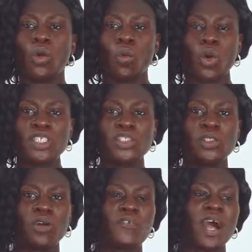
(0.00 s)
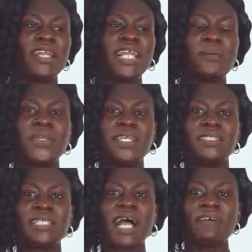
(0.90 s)
washing of our
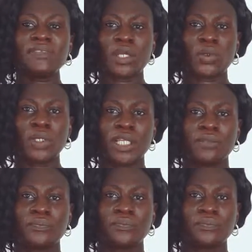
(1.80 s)
napkins after cooking.